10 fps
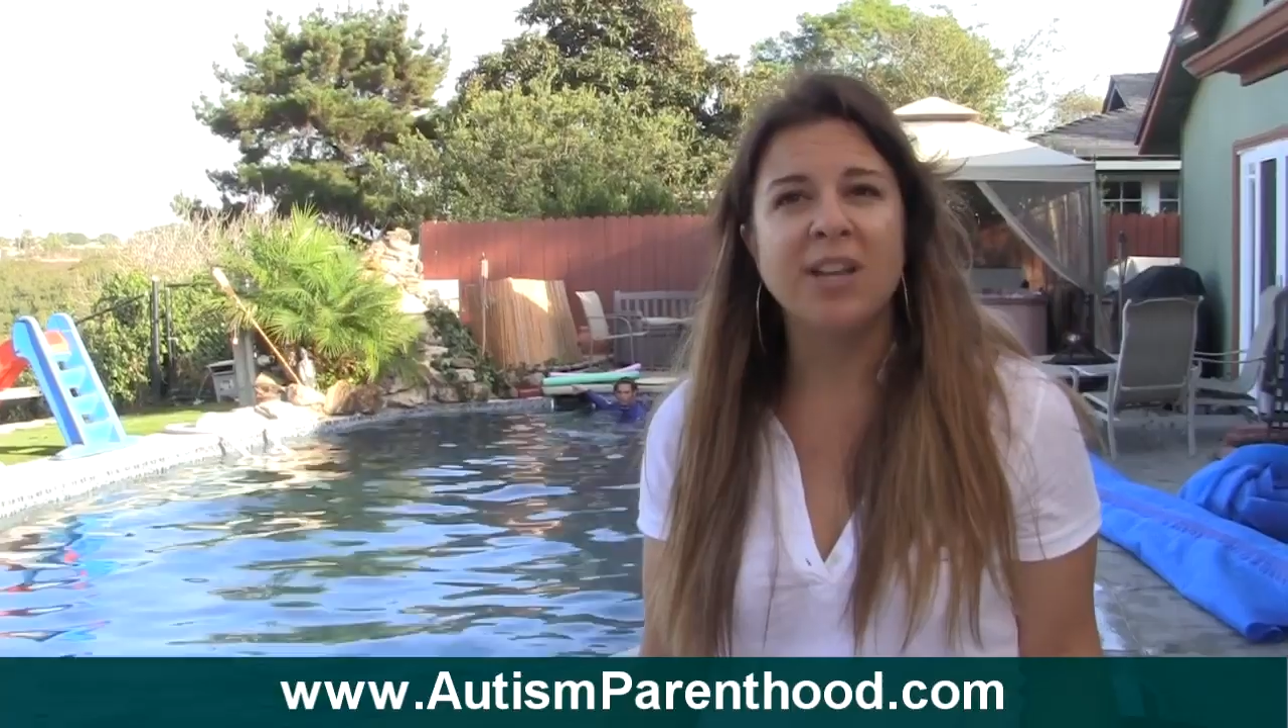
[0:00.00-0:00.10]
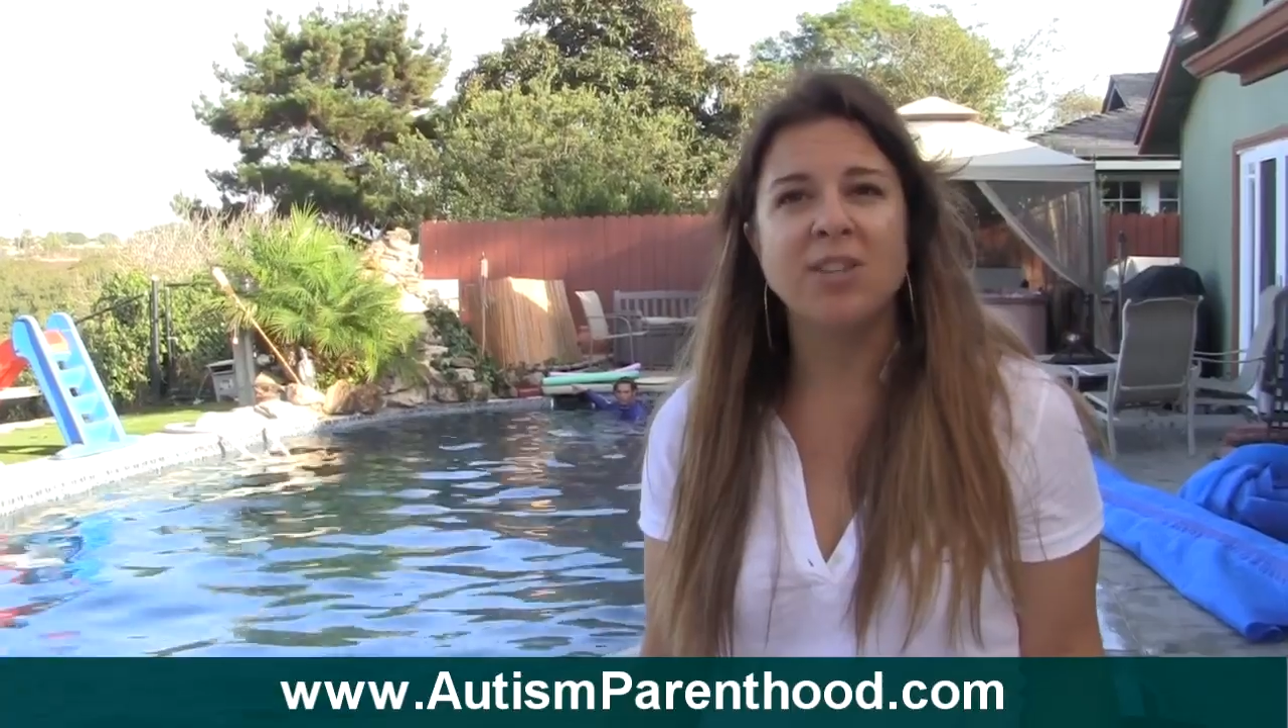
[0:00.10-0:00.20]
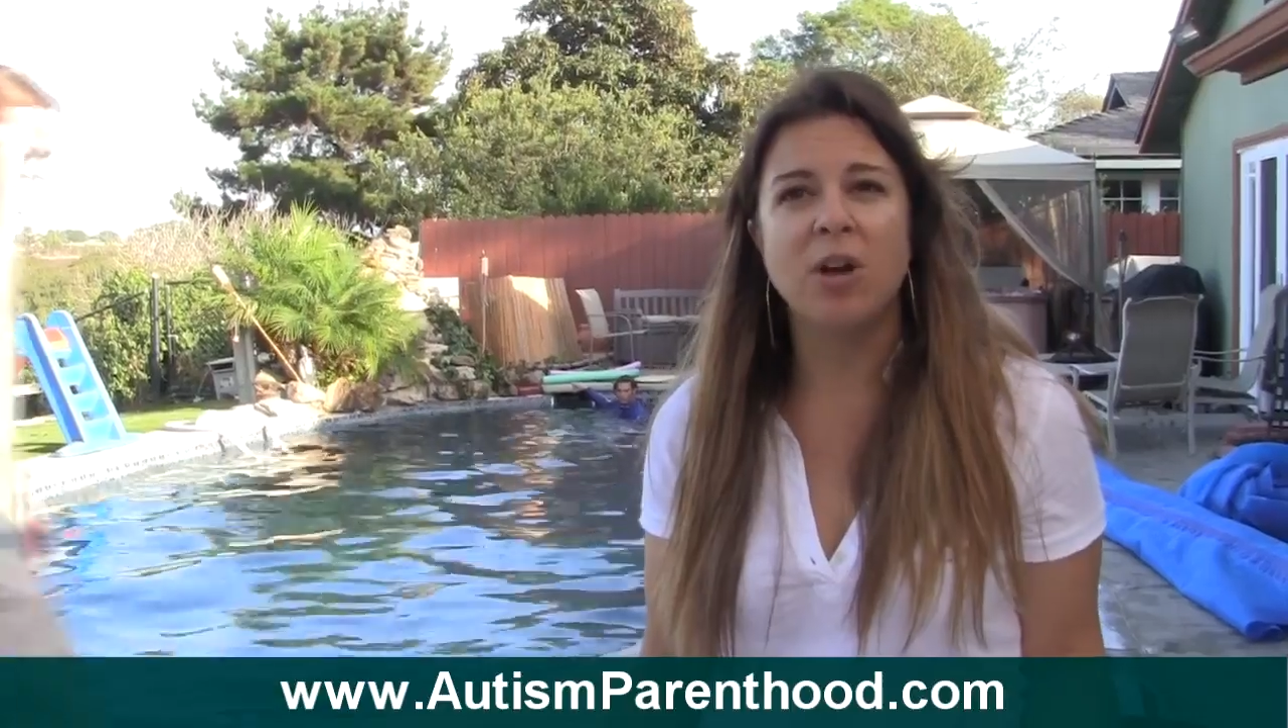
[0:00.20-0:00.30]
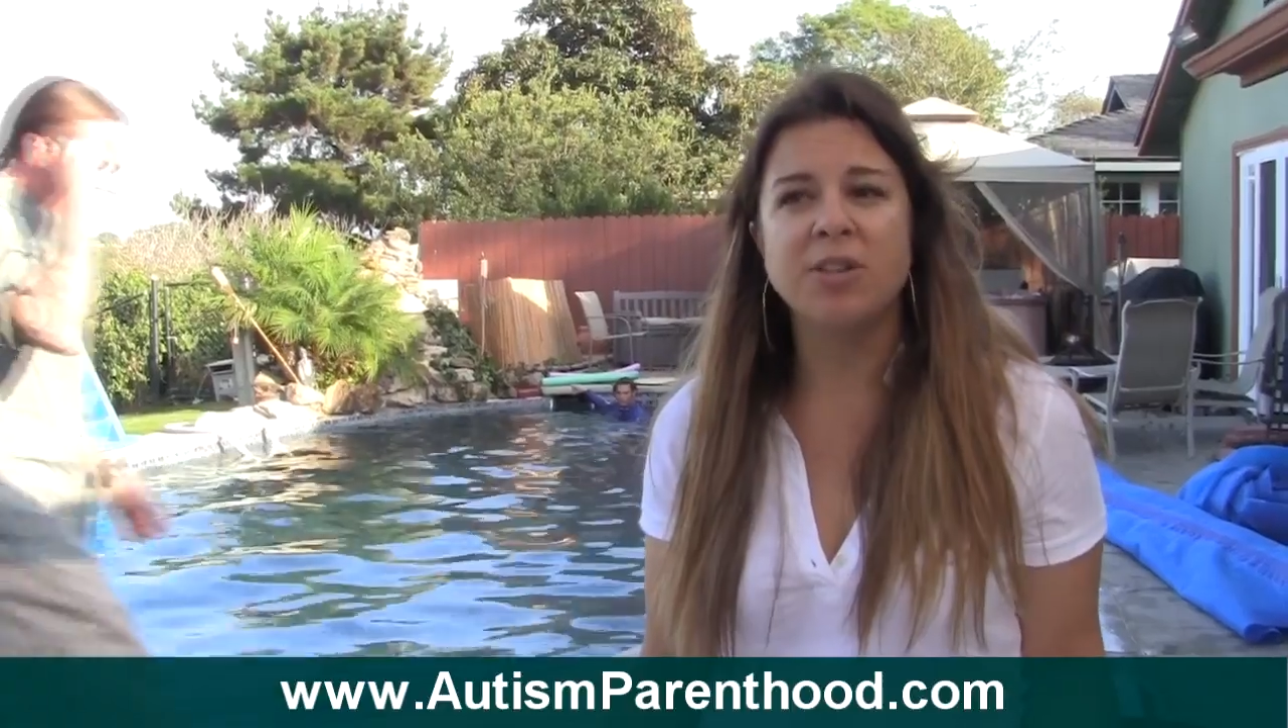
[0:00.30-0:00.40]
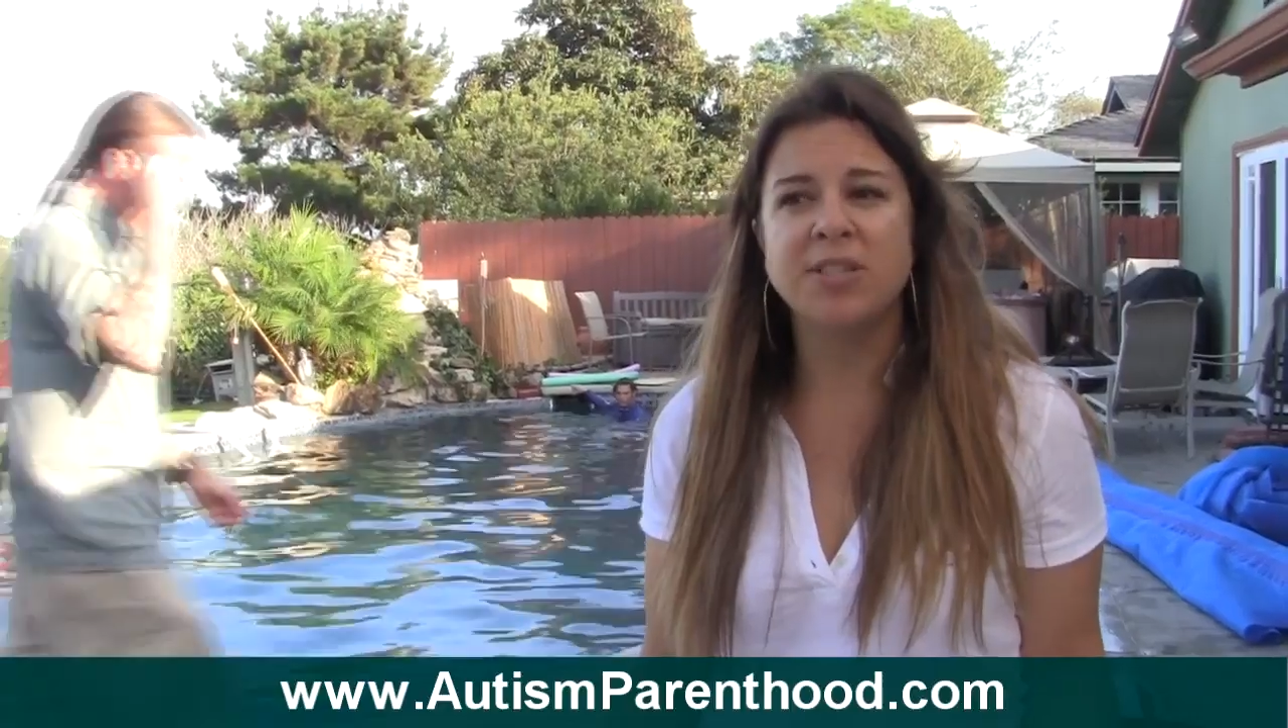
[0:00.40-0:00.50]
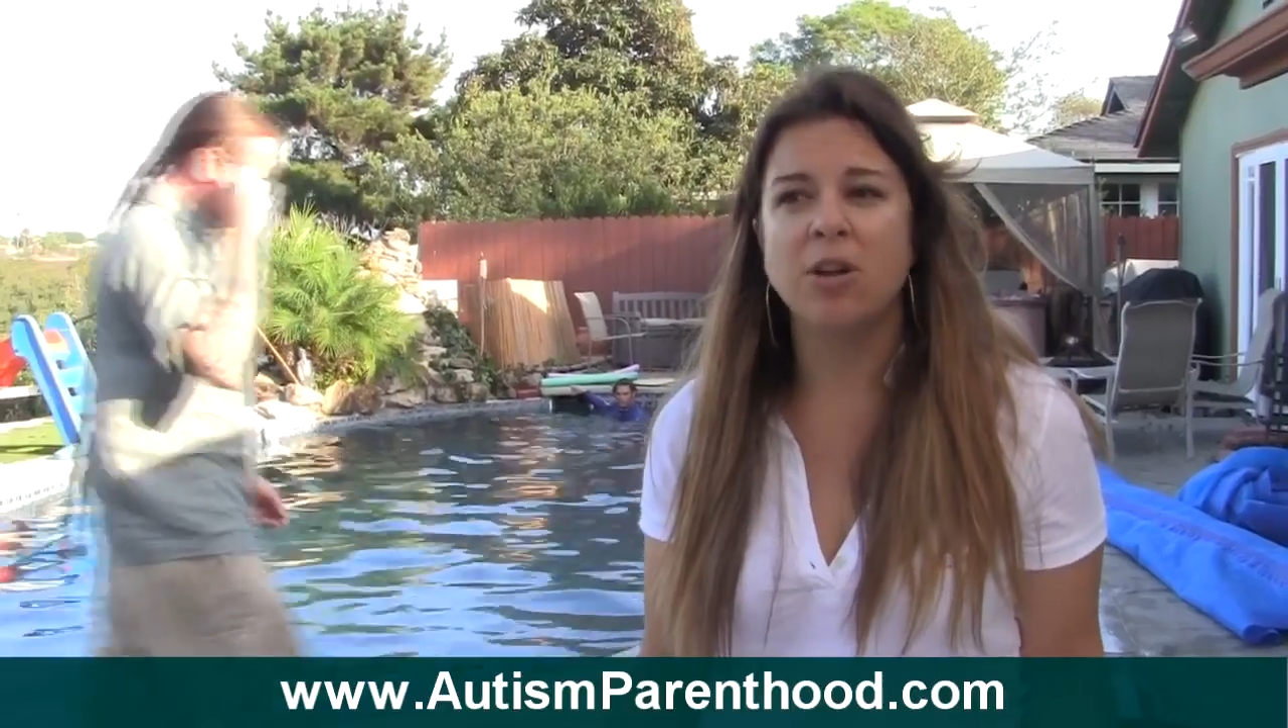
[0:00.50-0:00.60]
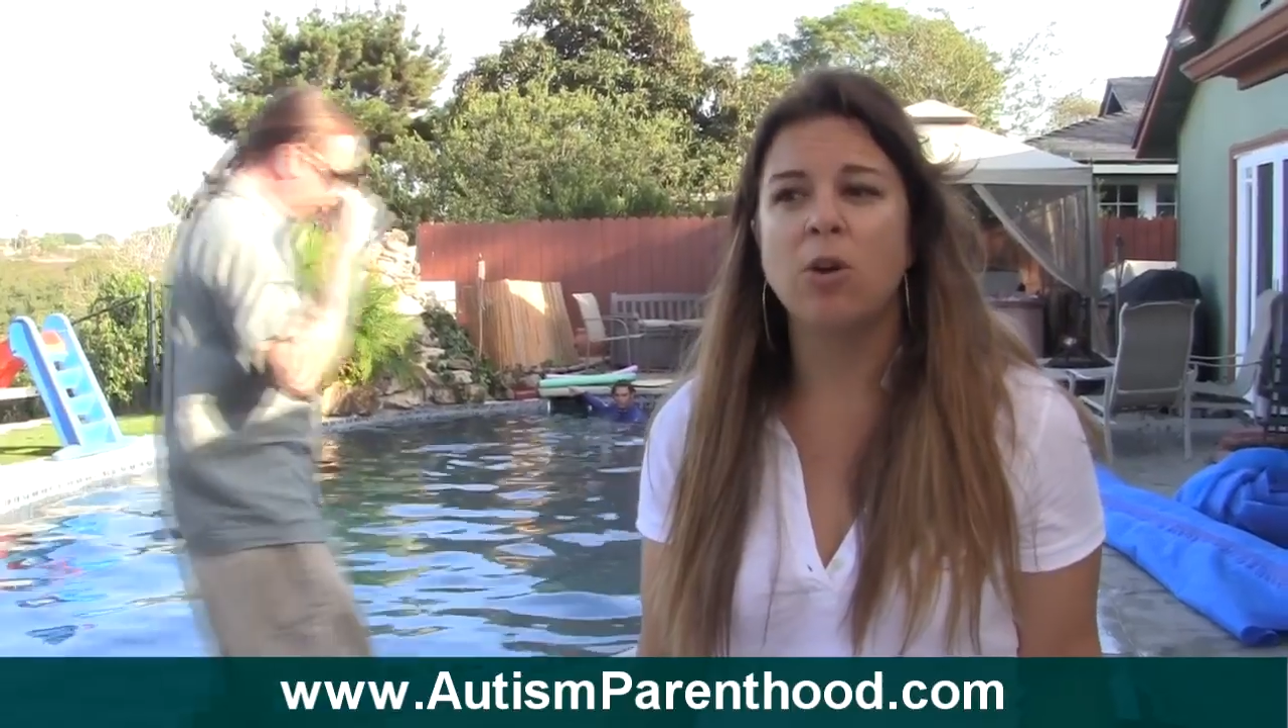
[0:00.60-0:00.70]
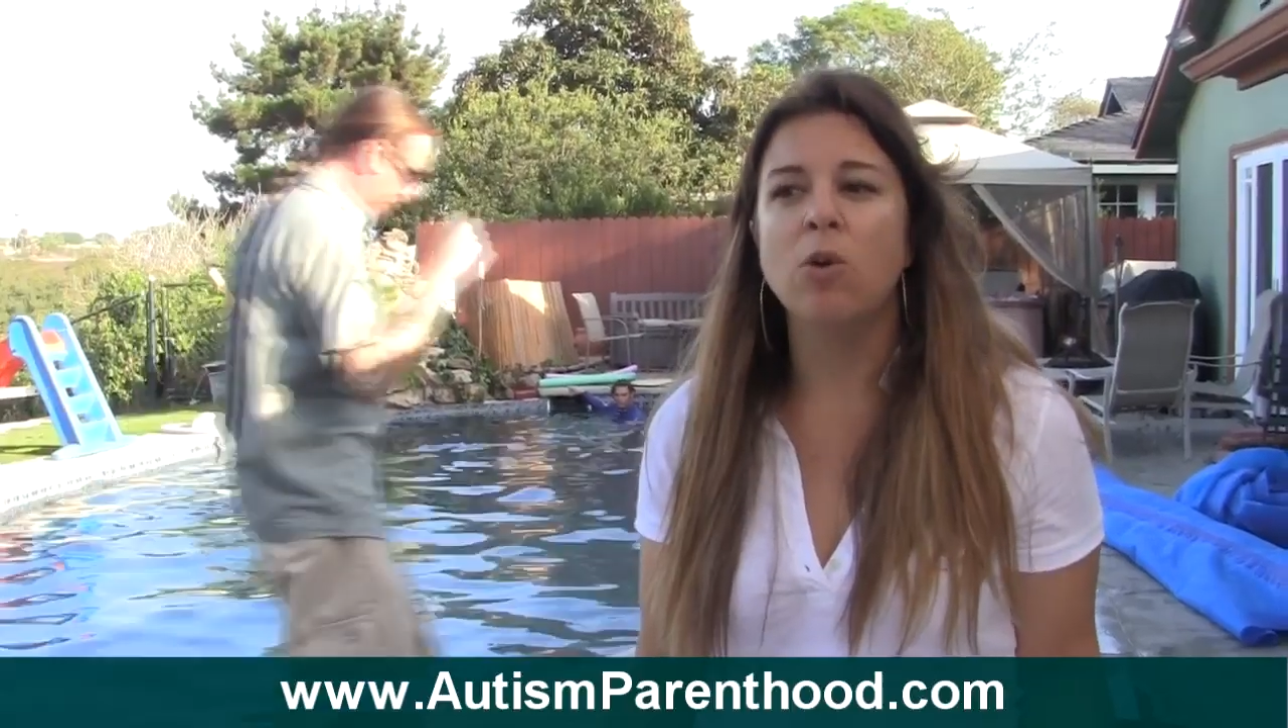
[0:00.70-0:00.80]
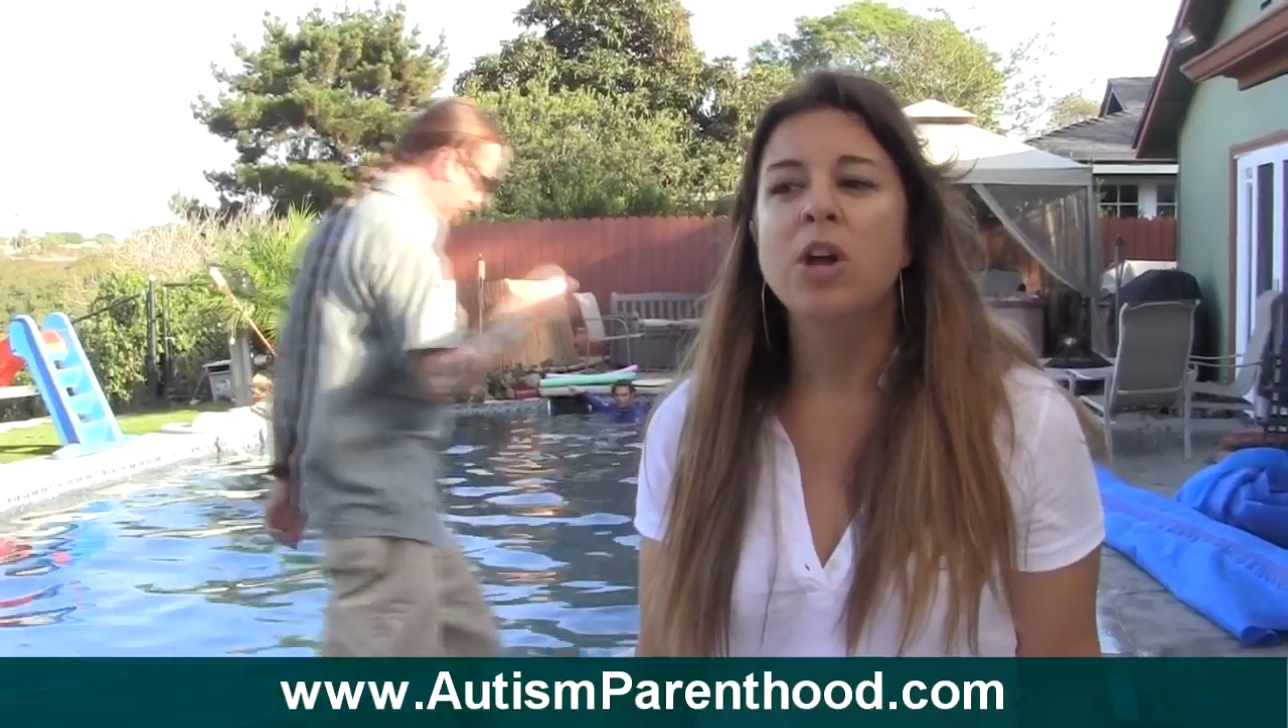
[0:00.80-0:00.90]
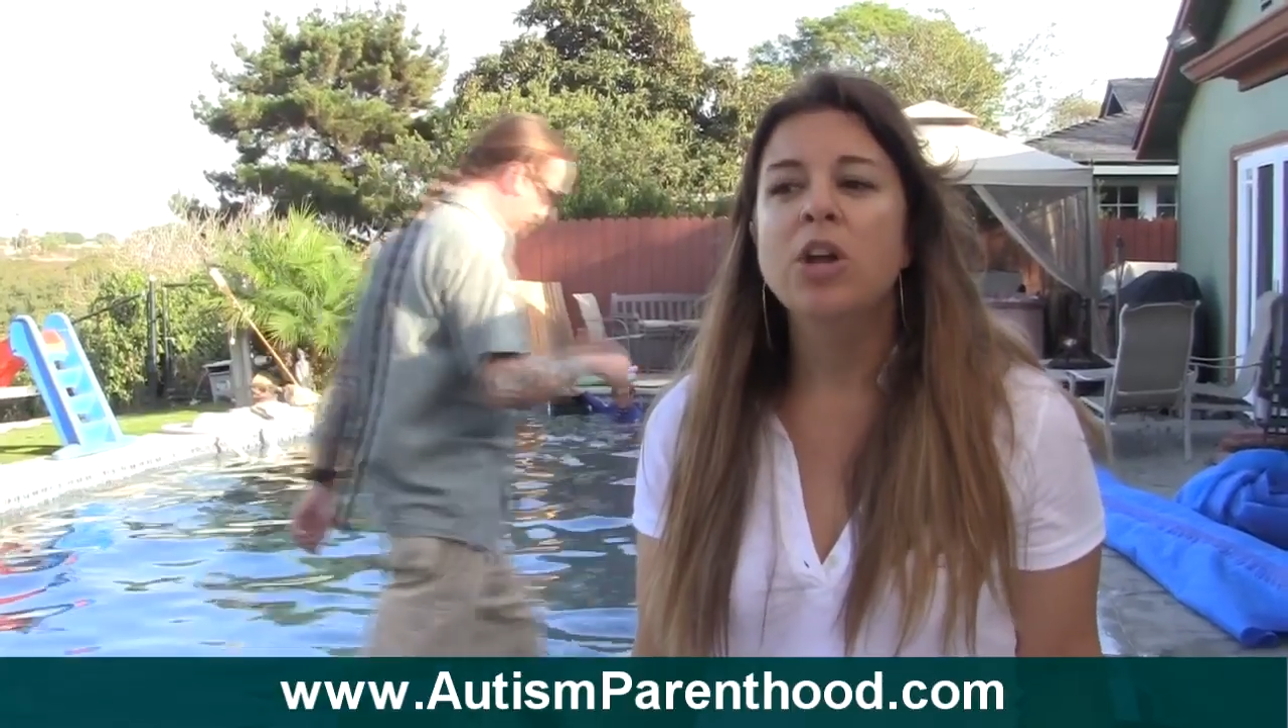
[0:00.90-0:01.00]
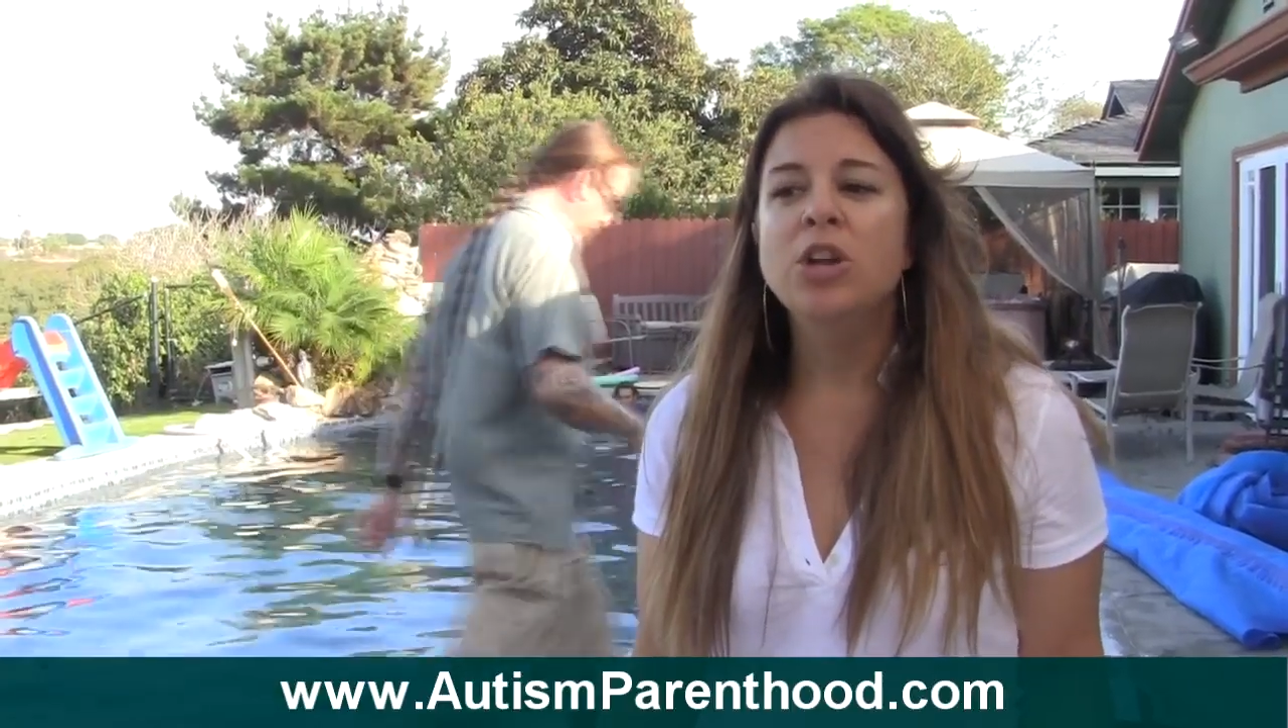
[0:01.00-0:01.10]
It's also